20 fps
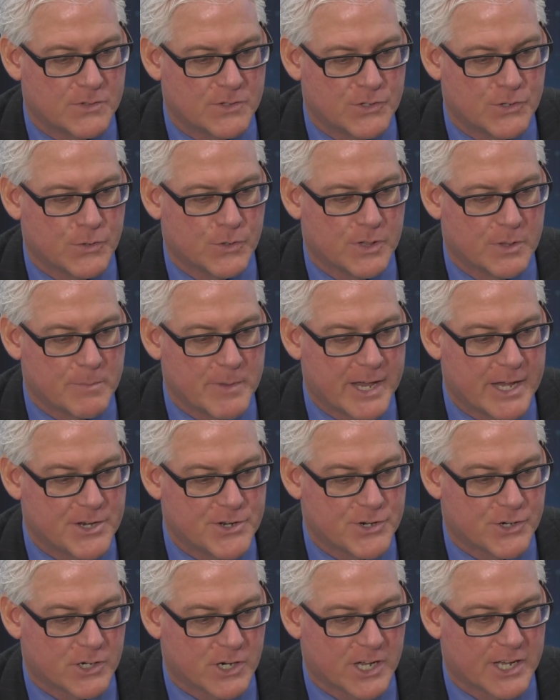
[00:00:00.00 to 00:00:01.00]
two of the
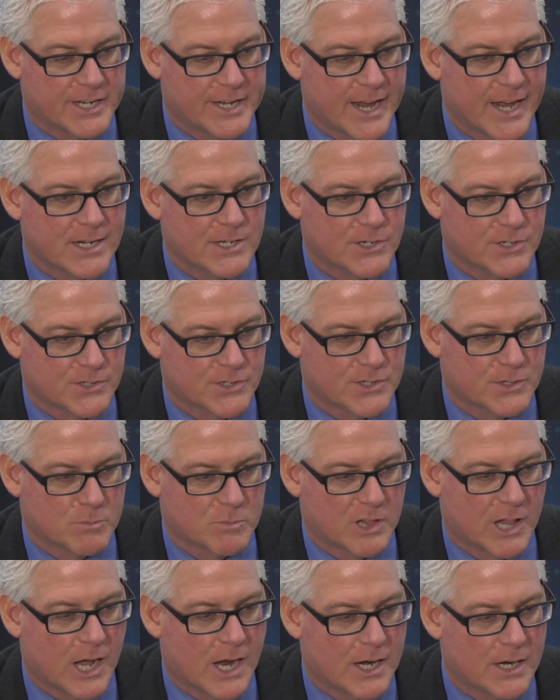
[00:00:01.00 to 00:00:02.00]
major connector
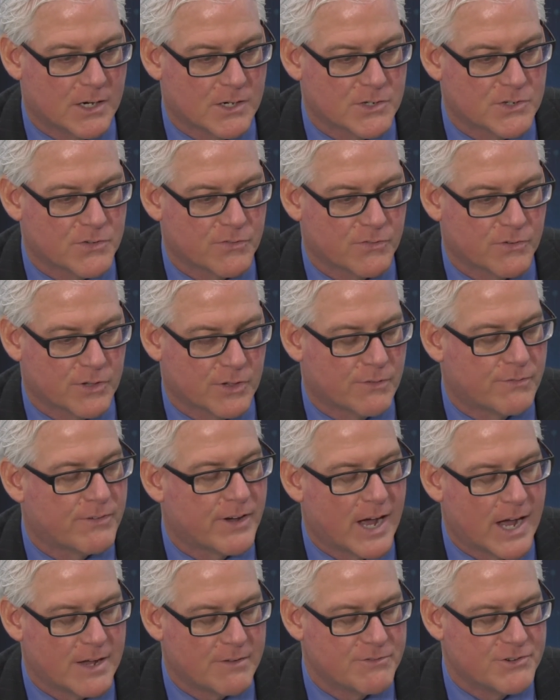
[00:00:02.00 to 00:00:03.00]
suppliers for the
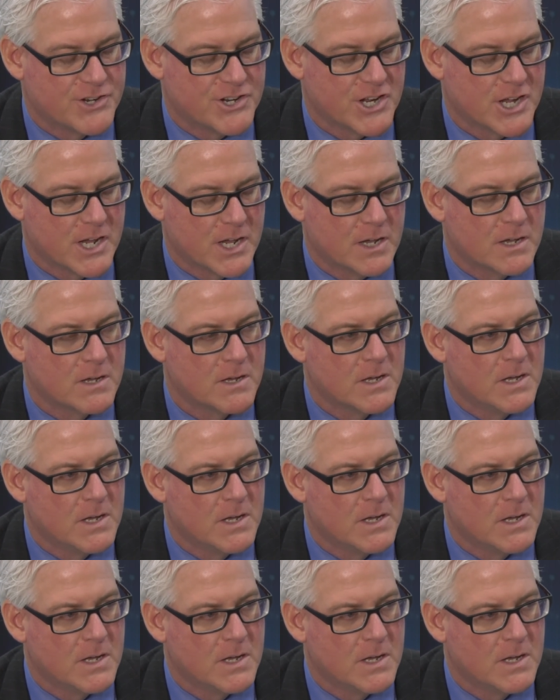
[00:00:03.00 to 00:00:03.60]
5G.